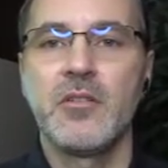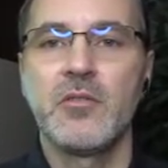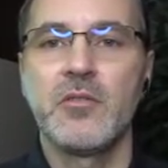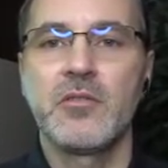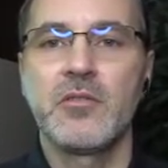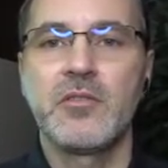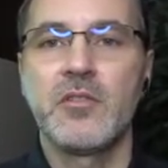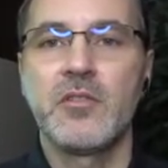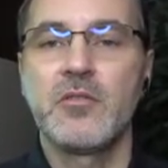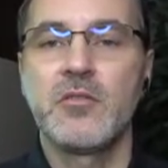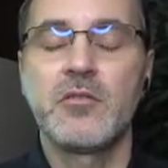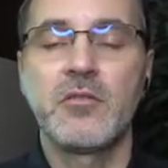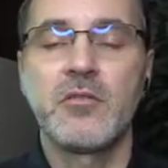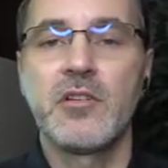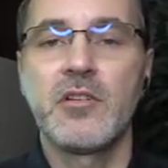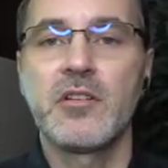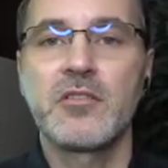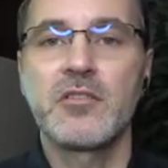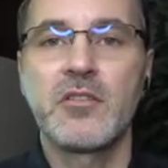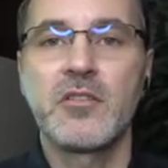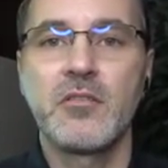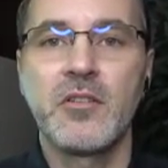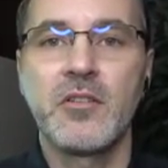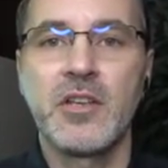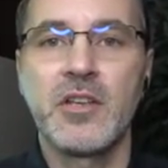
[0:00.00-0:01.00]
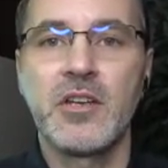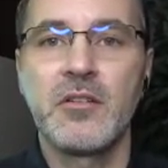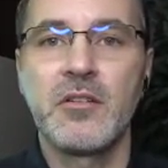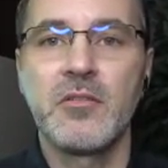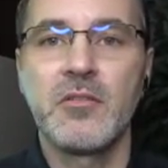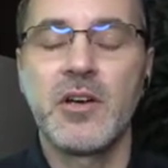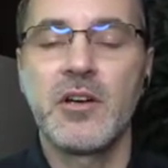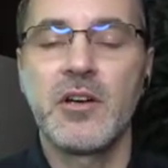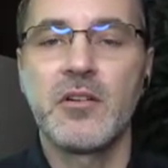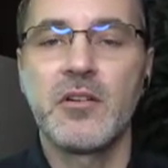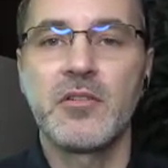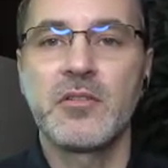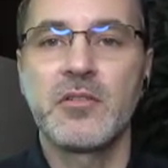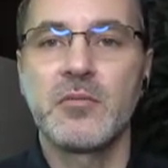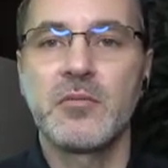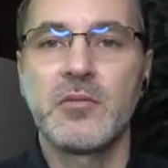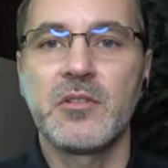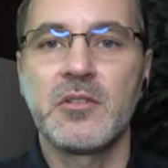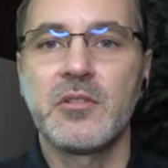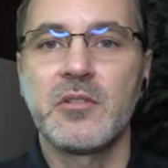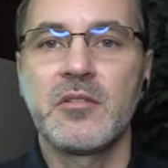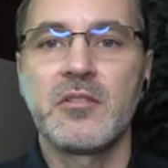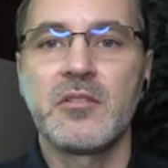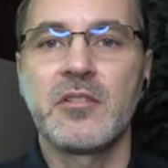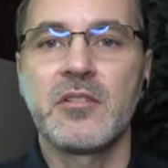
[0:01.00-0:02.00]
the traditional antivirus,
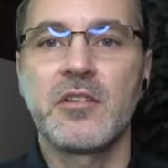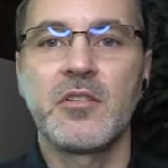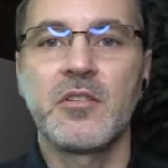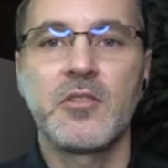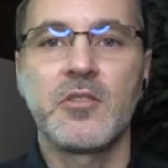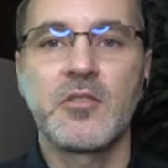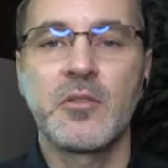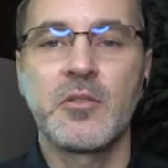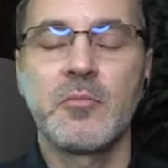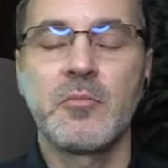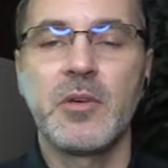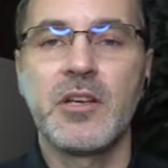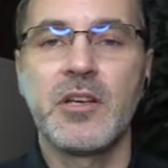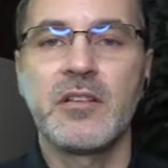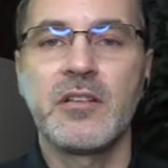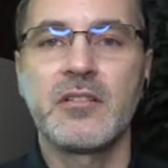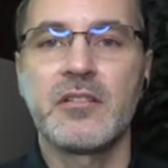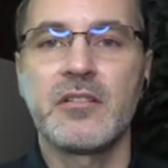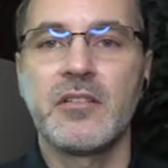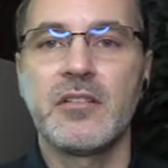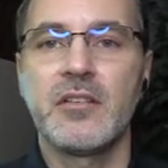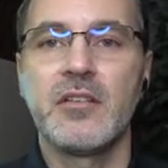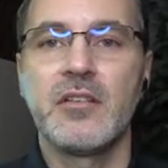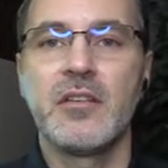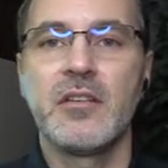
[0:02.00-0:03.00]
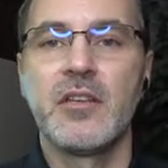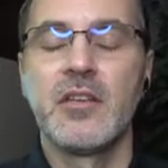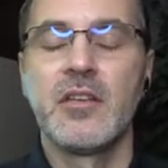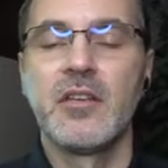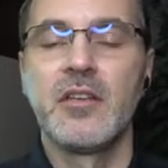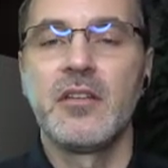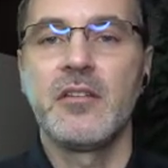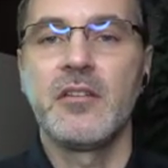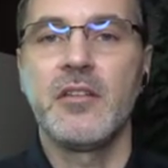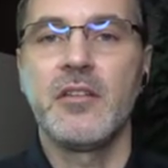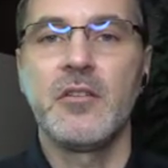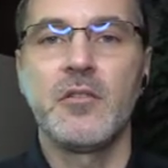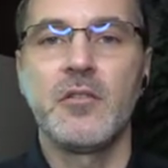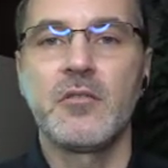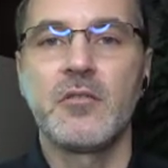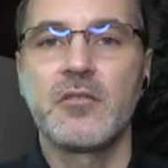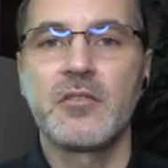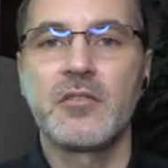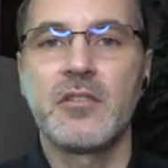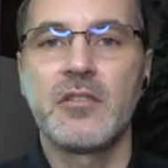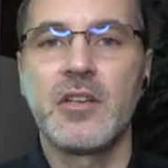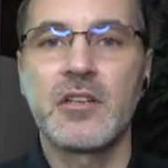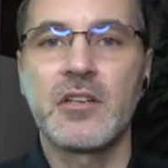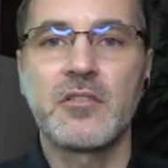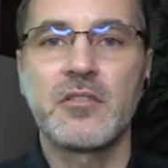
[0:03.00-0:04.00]
which is signature based, and then
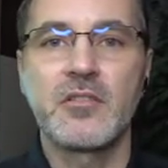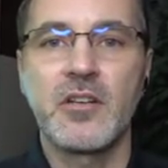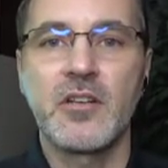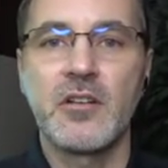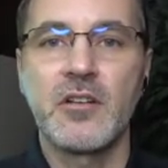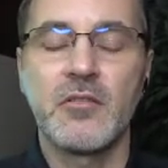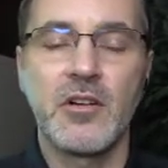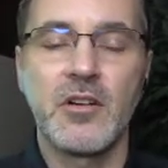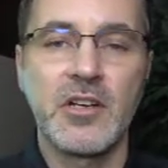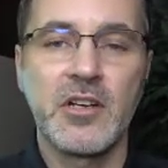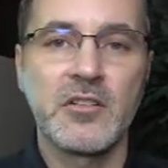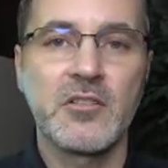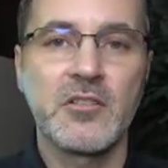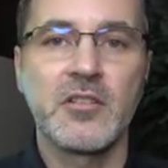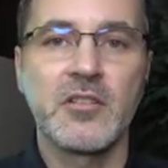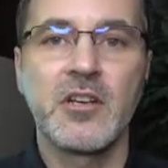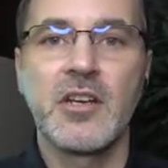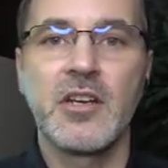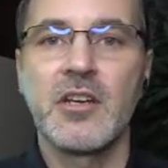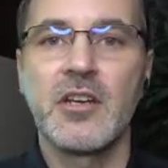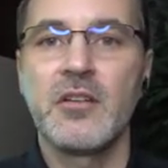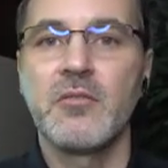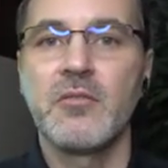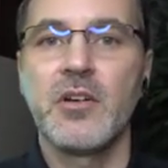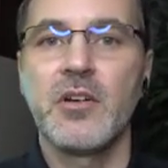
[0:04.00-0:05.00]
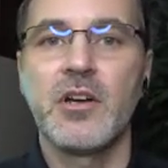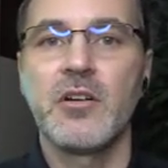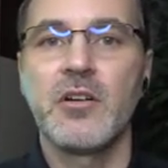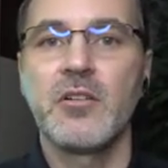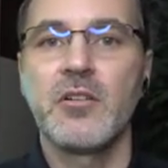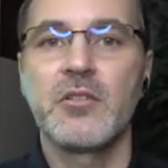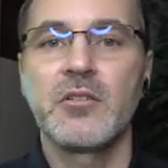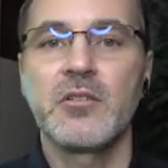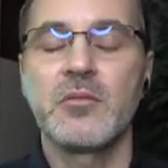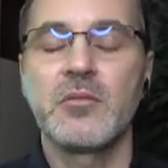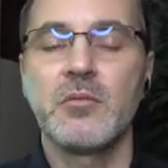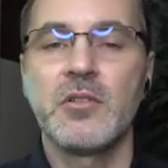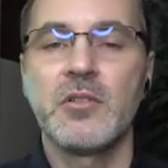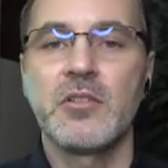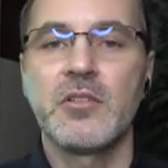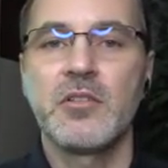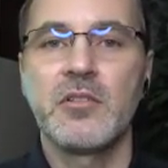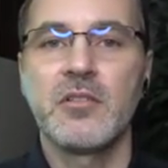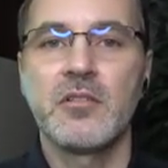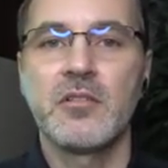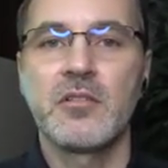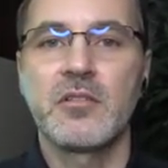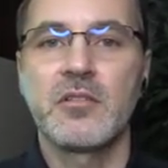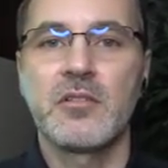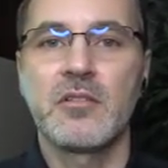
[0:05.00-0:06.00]
there's next generation antivirus, which
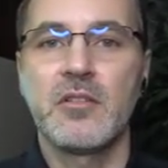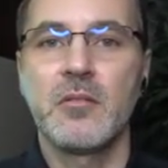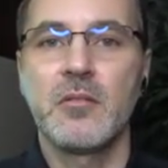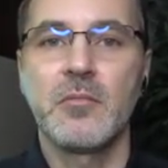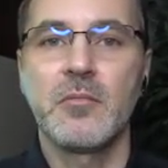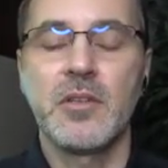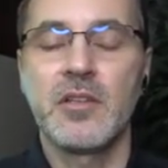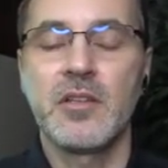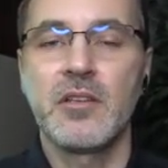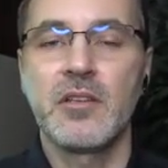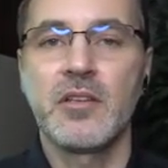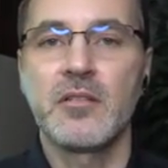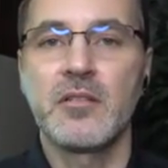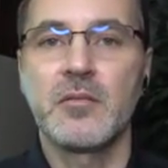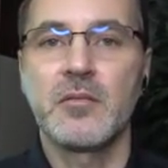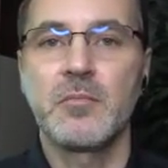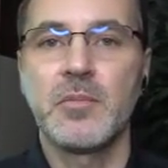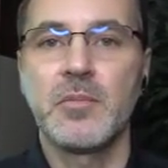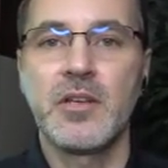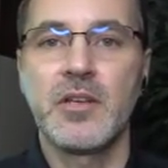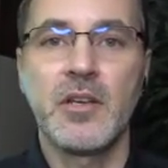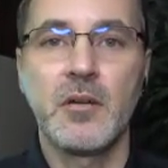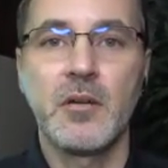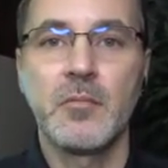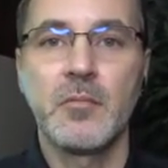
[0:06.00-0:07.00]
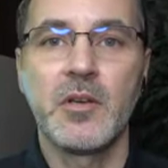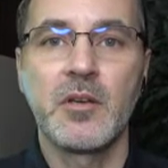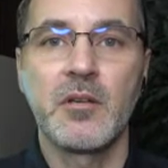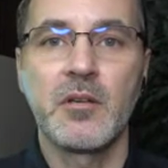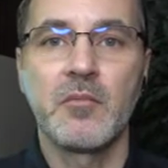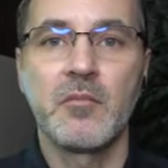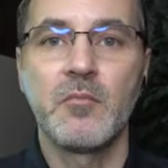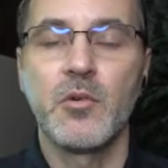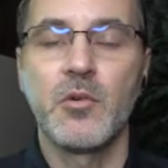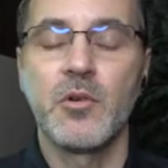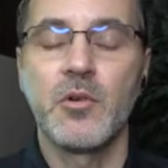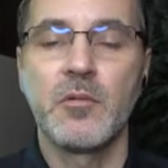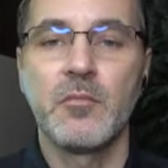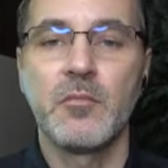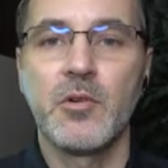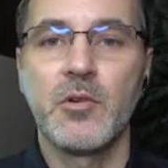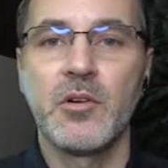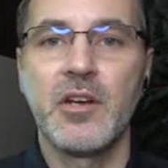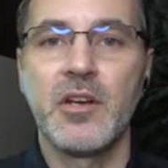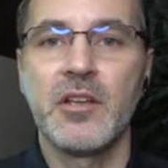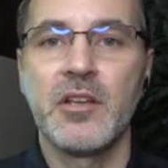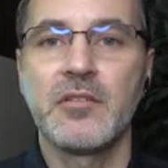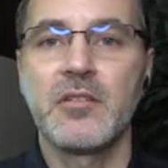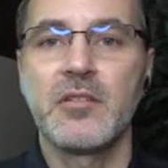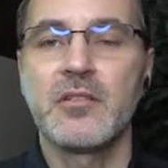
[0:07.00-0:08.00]
is something that's becoming more and more
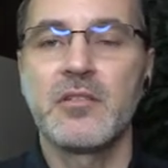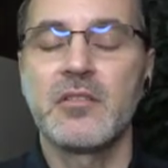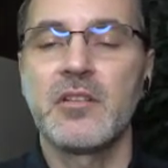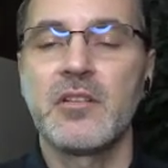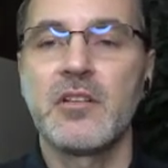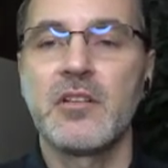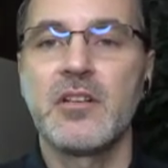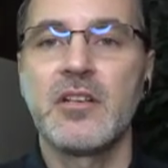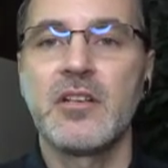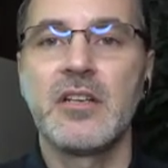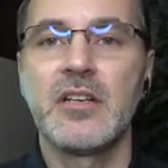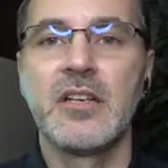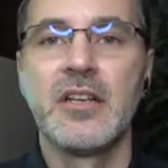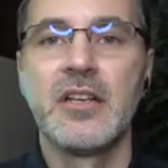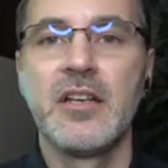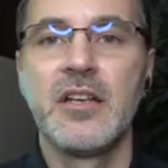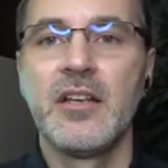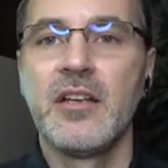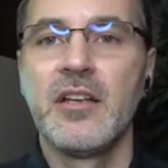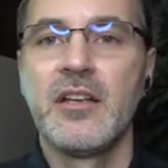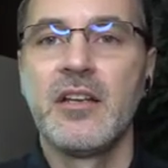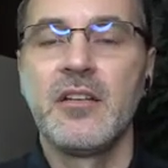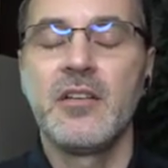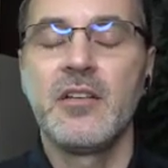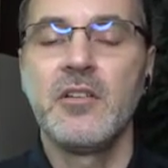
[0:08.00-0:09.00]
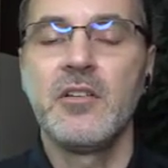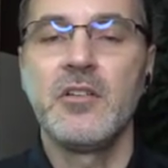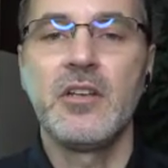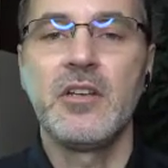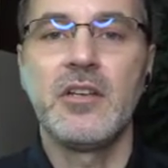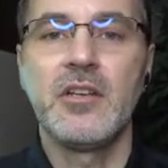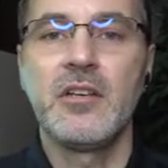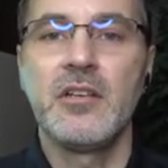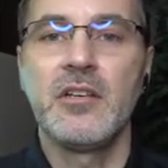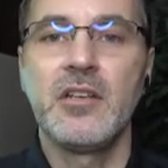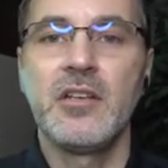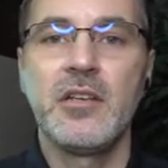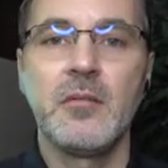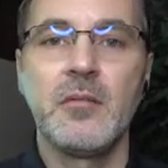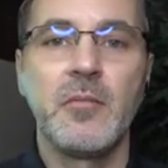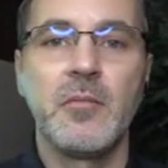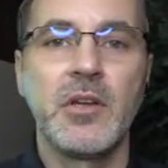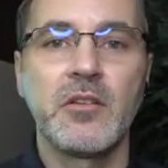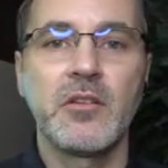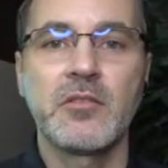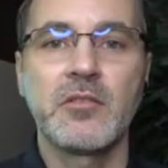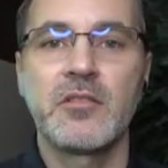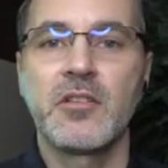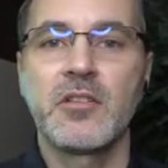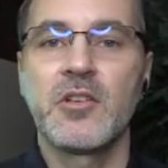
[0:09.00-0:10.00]
necessary. You need
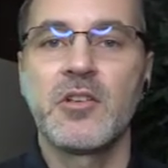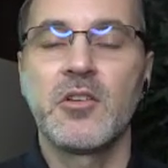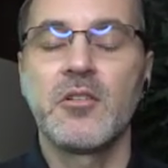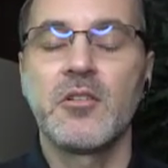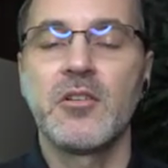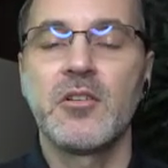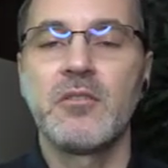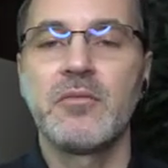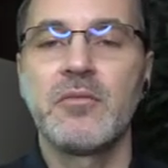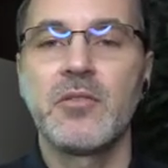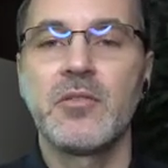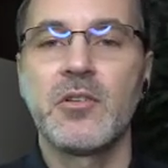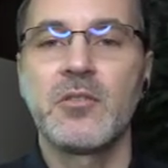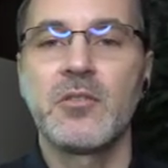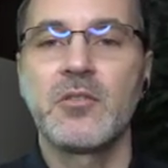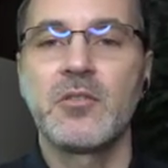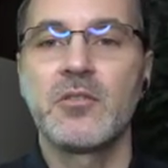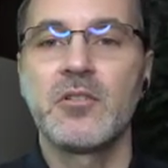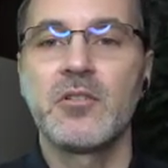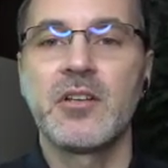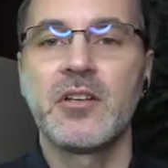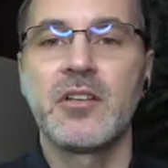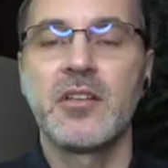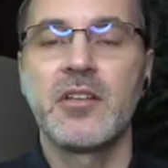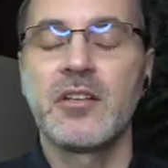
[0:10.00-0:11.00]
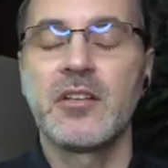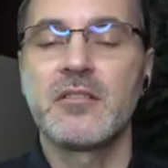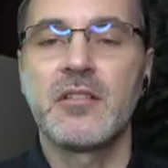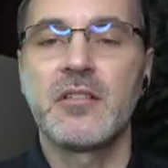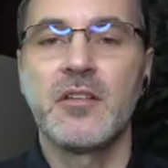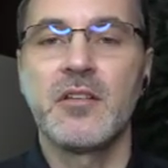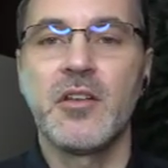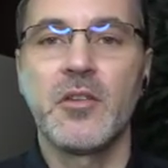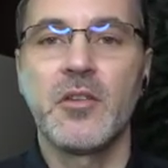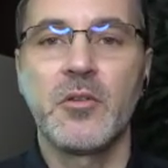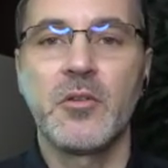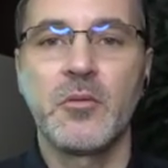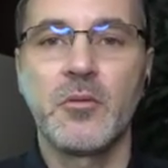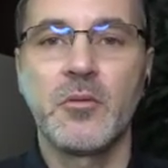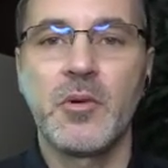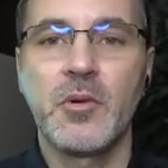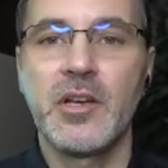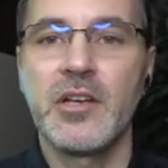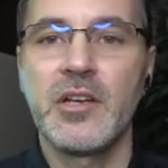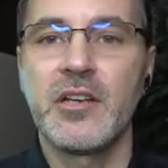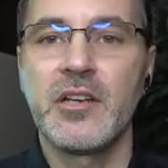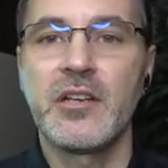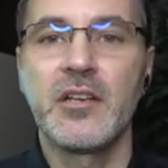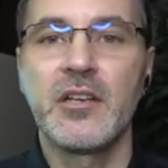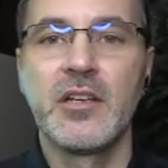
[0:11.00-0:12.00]
email security filtering. That's another
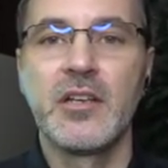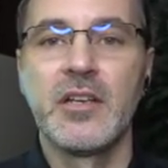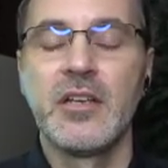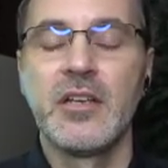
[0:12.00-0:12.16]
way.